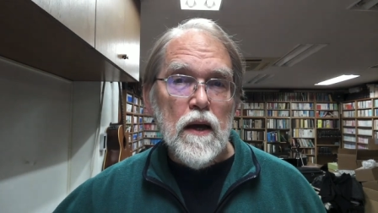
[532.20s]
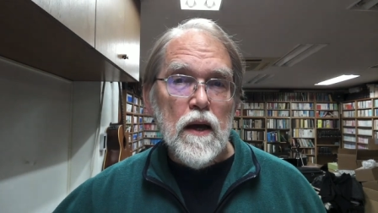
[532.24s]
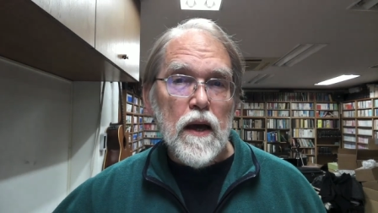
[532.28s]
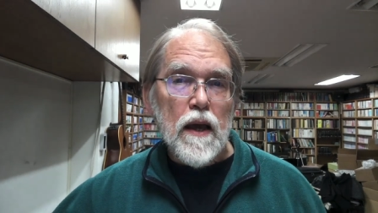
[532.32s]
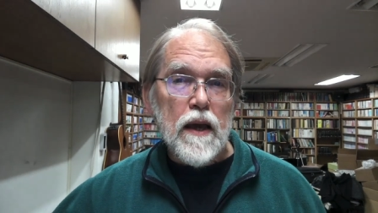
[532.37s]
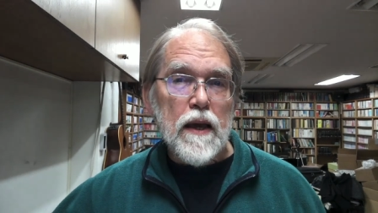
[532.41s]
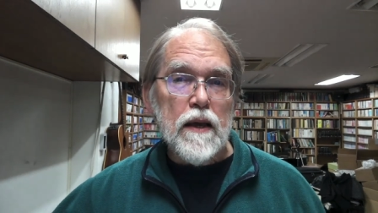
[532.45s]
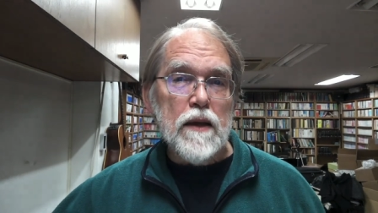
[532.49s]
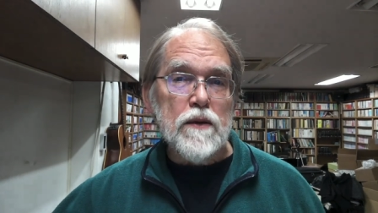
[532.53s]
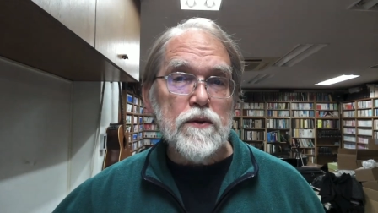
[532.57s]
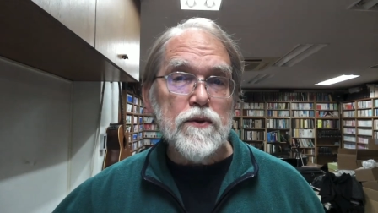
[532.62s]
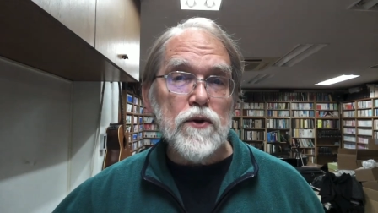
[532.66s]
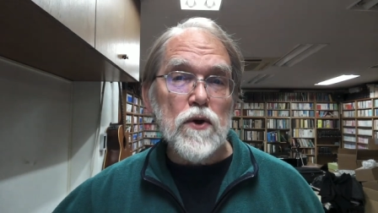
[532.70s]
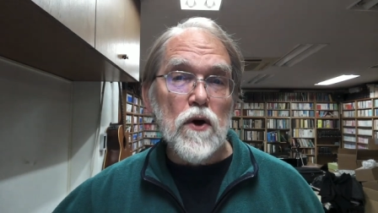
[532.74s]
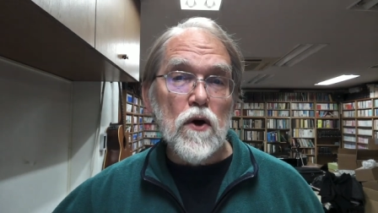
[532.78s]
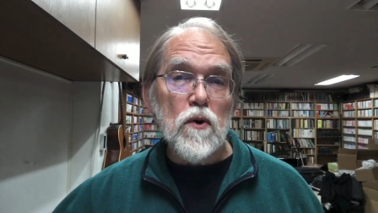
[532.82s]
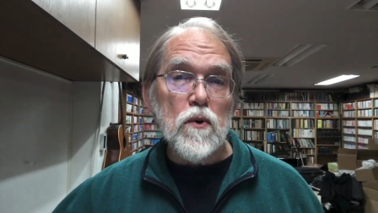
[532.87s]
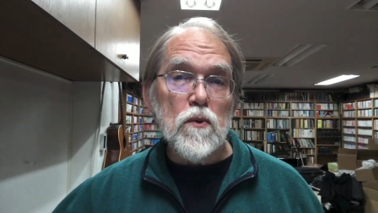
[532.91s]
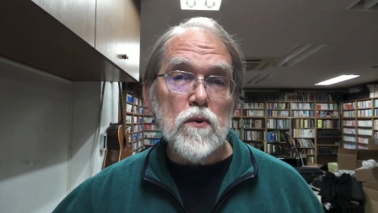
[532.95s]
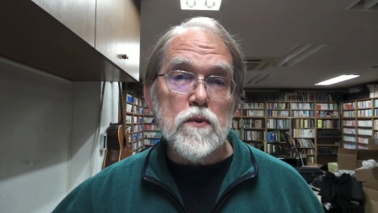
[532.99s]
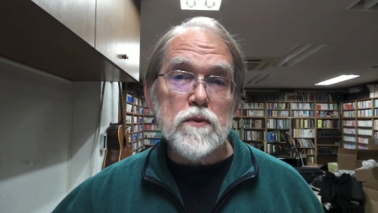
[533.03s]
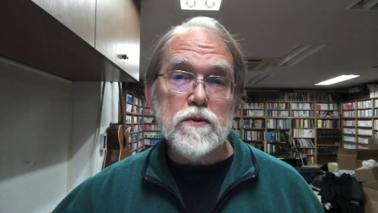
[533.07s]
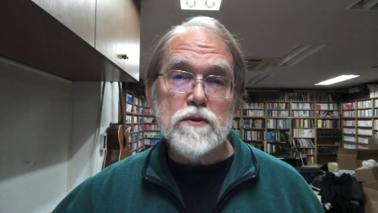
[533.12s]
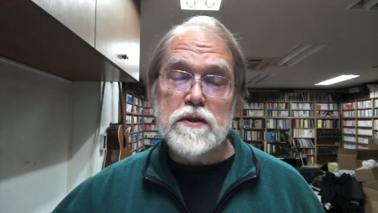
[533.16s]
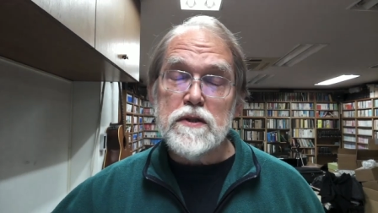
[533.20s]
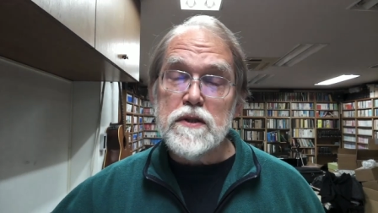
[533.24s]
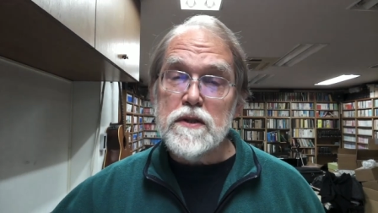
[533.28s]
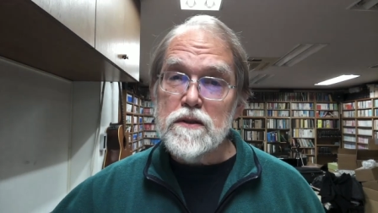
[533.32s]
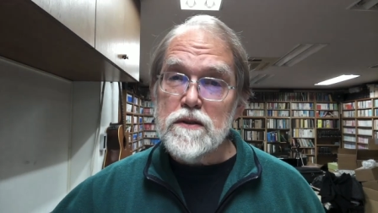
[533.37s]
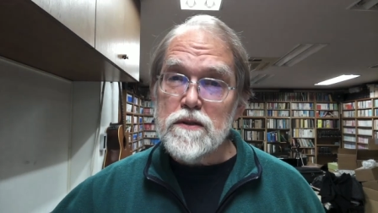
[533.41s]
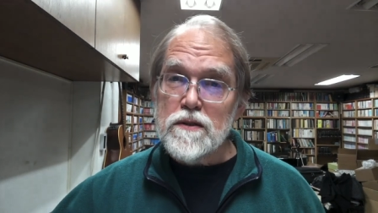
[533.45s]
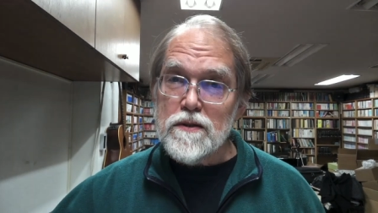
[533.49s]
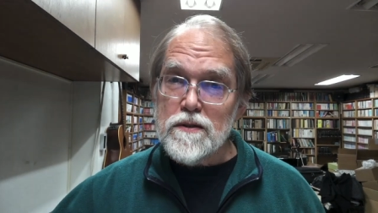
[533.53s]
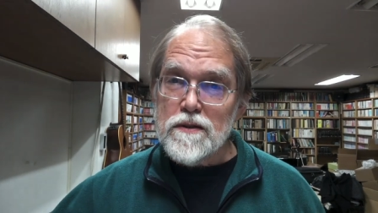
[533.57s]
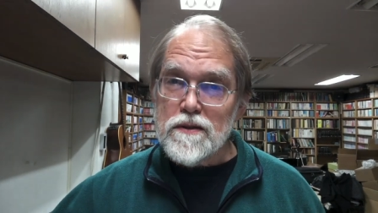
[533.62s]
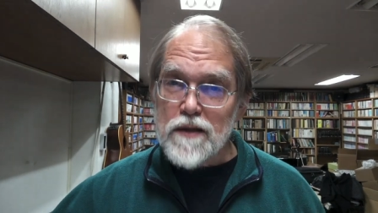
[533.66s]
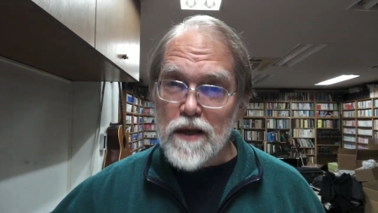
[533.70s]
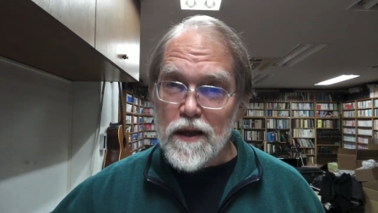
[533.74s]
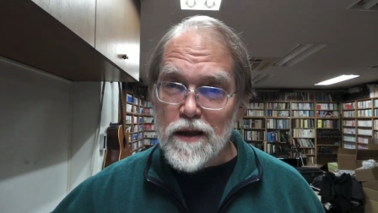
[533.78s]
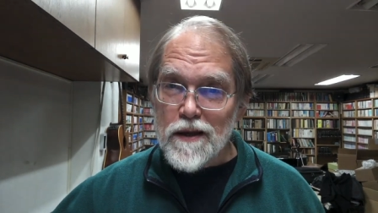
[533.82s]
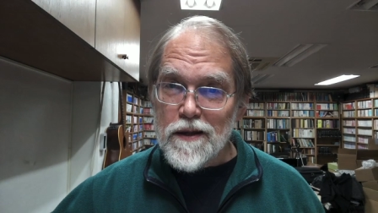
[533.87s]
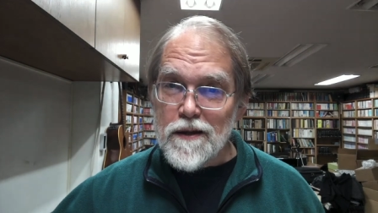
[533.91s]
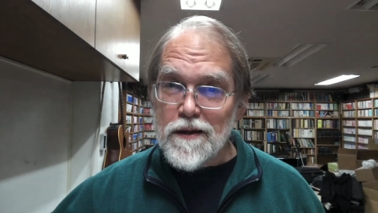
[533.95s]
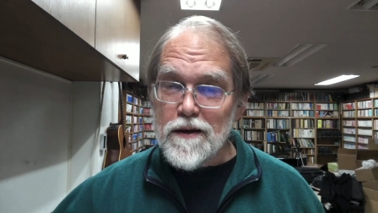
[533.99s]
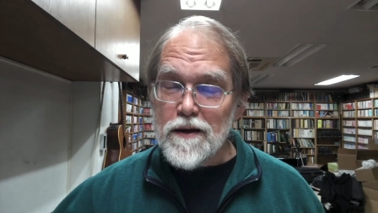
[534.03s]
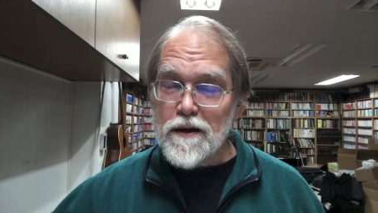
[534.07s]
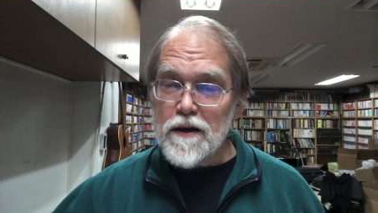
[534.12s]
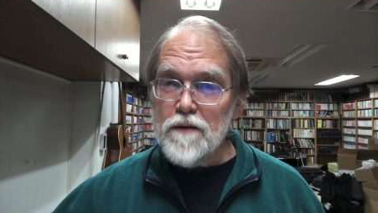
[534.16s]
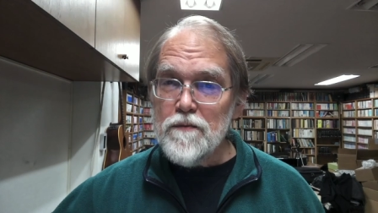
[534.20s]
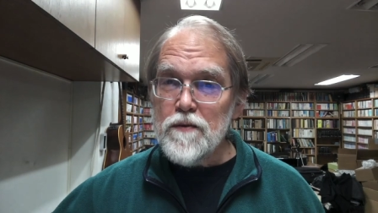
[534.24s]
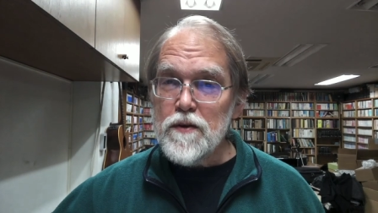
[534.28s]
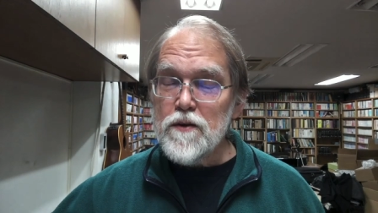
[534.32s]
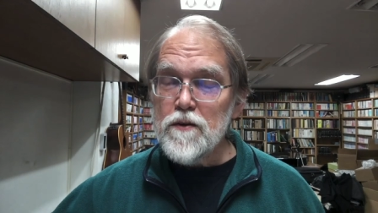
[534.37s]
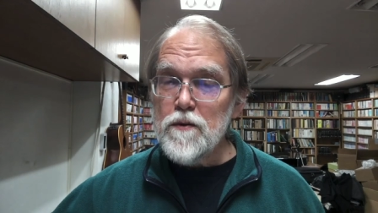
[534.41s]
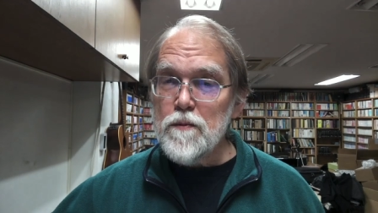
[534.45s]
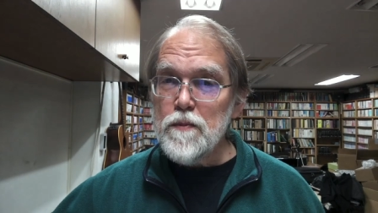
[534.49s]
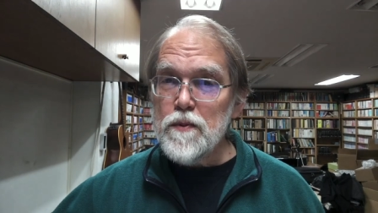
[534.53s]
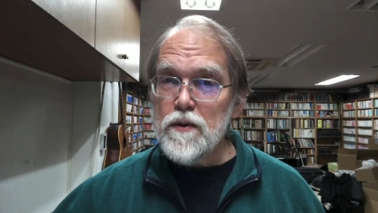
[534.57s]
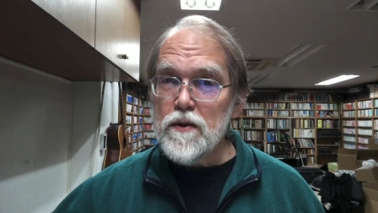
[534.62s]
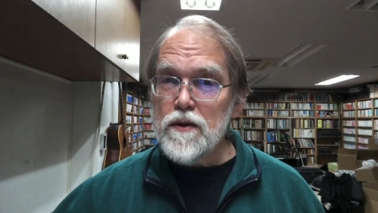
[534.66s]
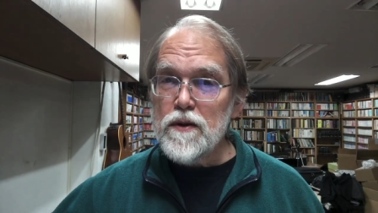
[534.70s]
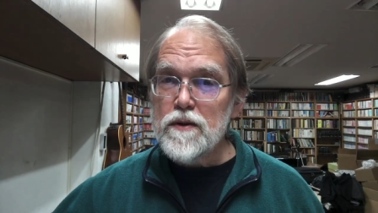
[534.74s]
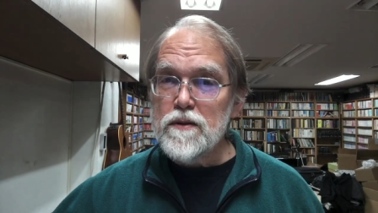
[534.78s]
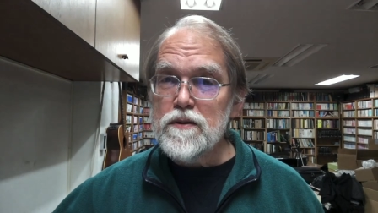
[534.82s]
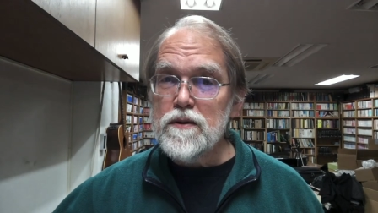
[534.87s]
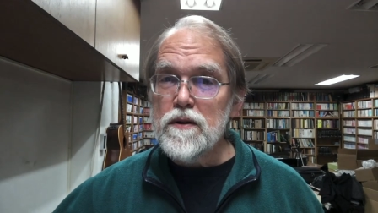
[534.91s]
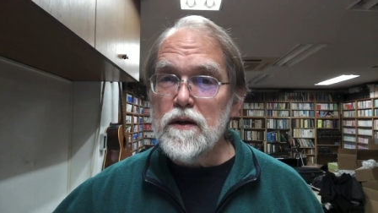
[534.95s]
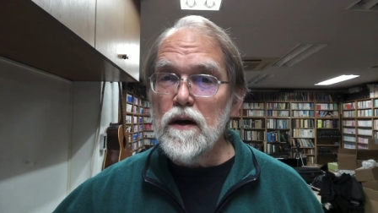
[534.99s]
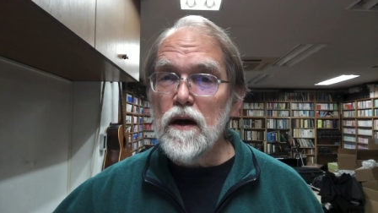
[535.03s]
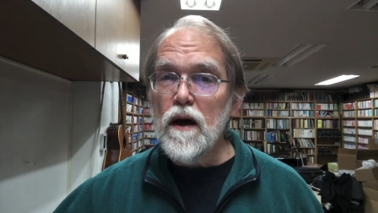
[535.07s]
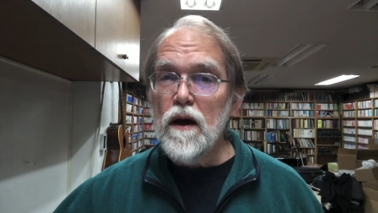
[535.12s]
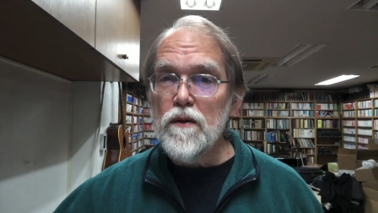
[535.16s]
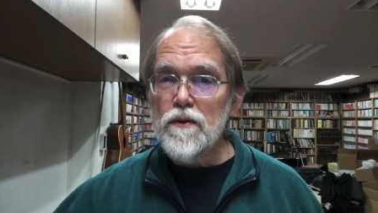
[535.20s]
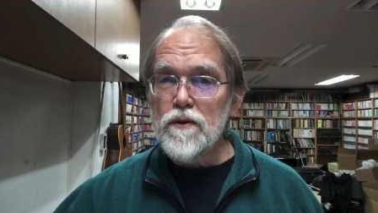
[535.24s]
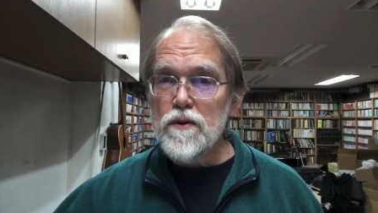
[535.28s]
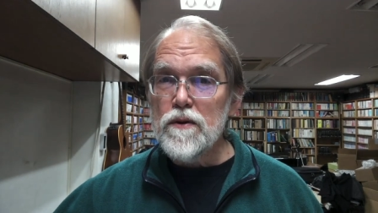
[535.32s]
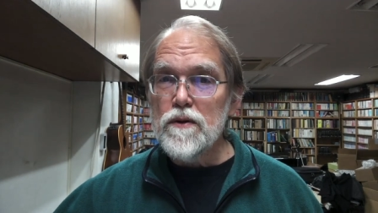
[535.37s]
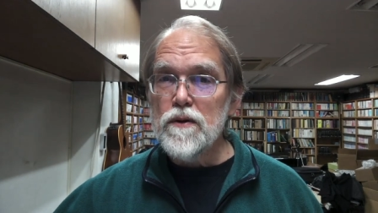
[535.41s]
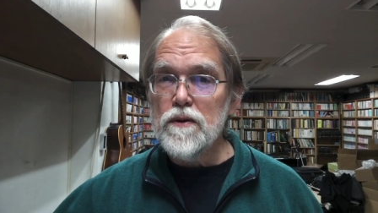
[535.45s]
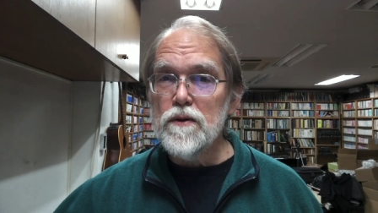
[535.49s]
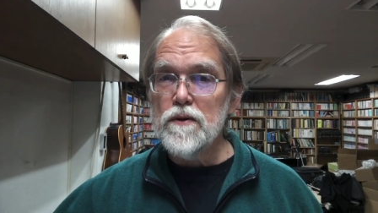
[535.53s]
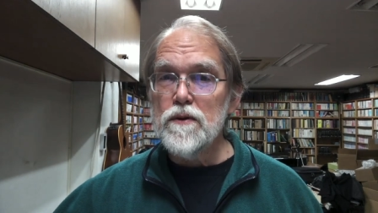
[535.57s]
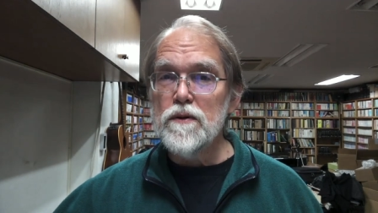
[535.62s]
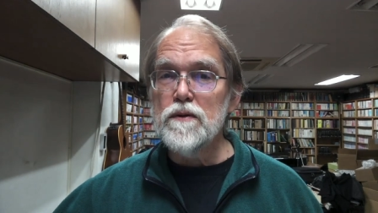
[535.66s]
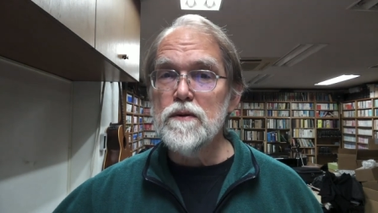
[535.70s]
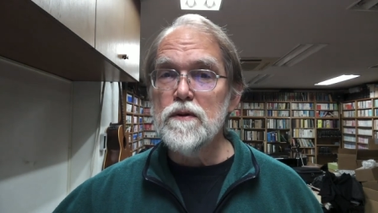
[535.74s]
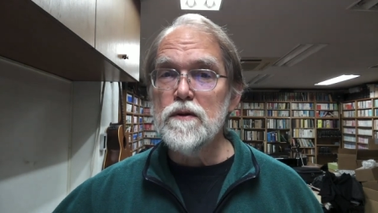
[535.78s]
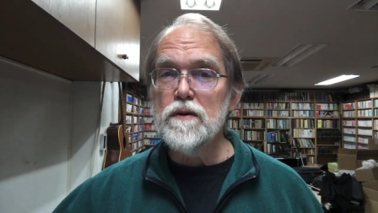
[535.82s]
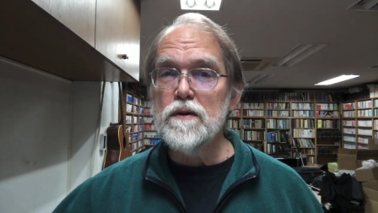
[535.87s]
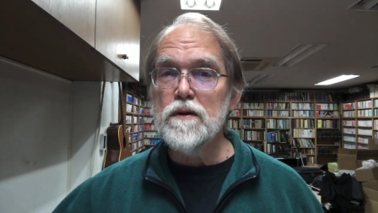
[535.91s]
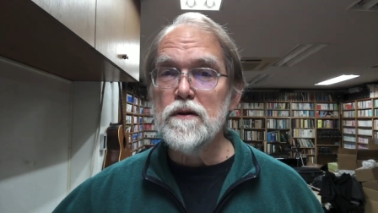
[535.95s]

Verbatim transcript: And so since then, I've experienced other